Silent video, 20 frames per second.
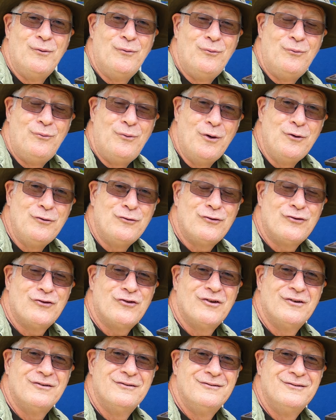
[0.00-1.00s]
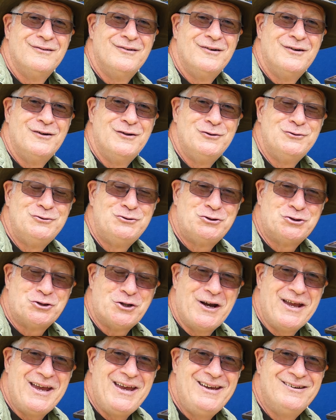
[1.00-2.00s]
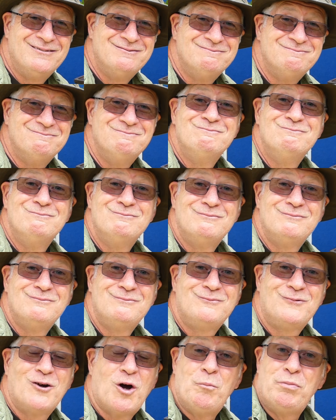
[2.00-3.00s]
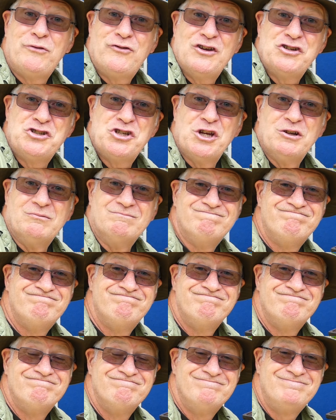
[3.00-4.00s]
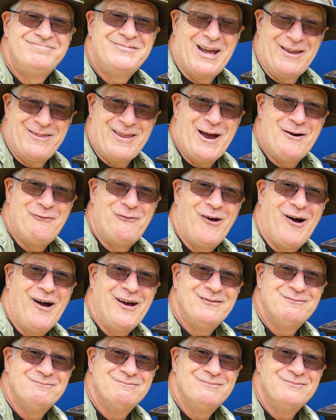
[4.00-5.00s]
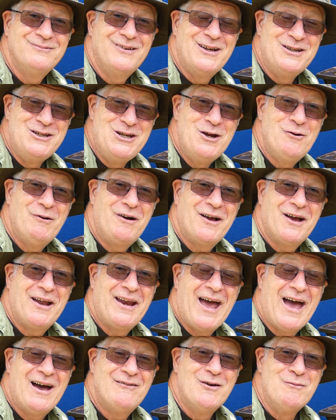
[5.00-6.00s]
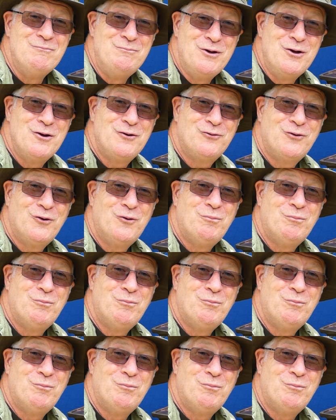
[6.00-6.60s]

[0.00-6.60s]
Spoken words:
Roots, tree, composition. Get that right, and you are going to have a beautiful